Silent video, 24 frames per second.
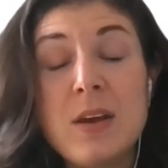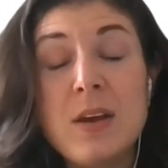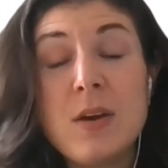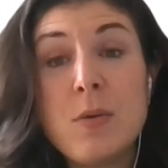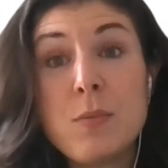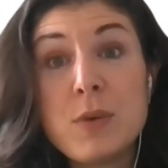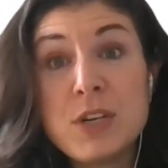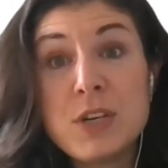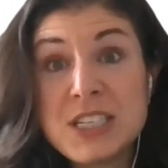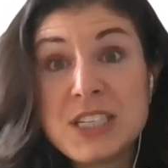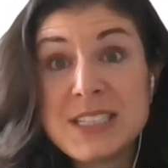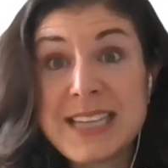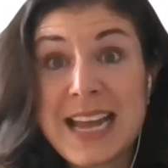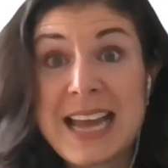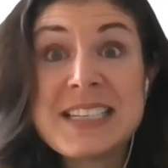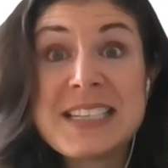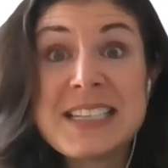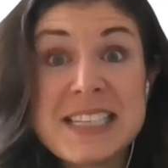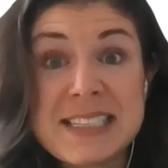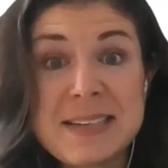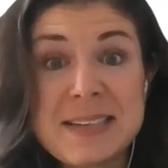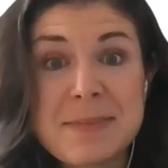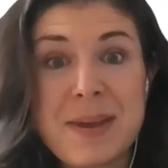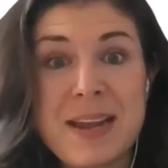which is
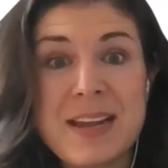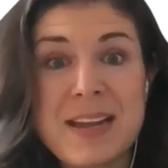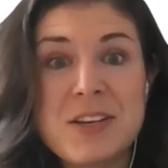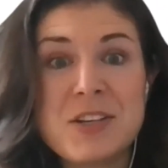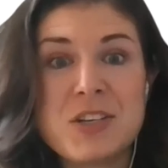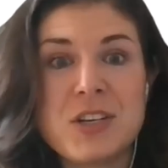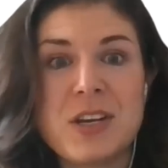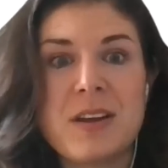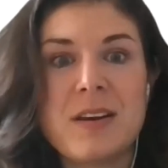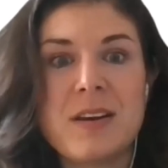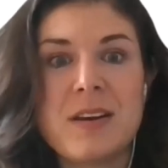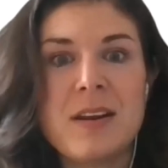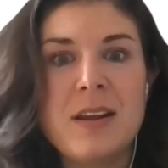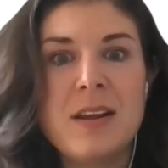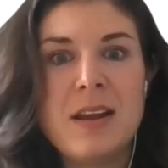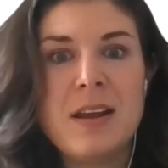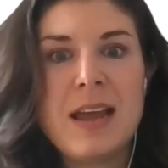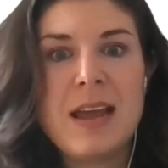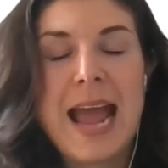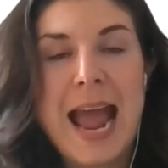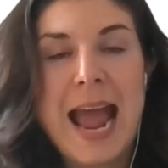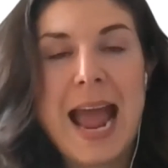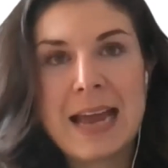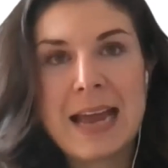anticipation,
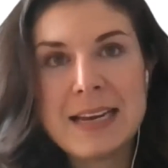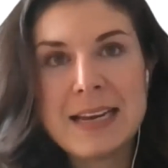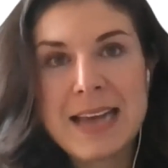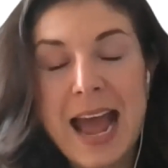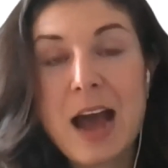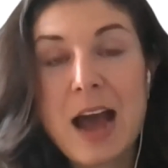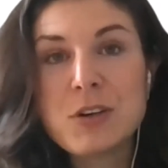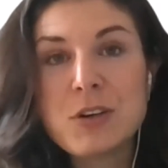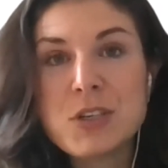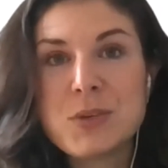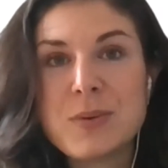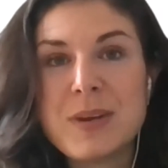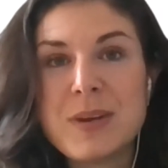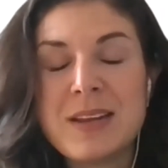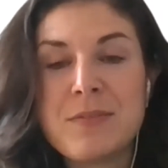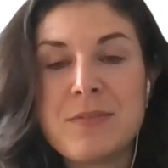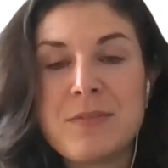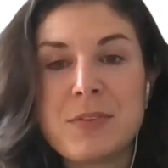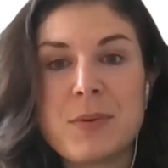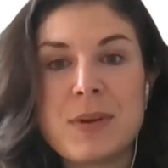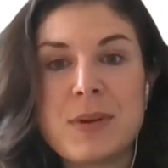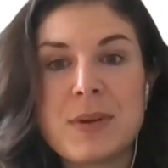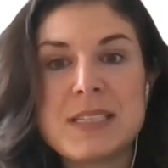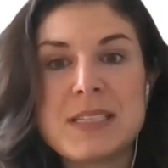and how to
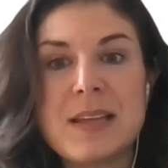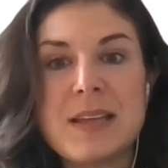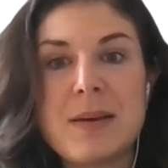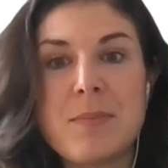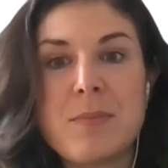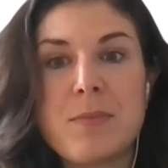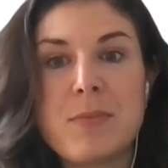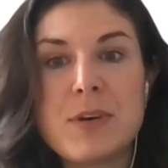influence them,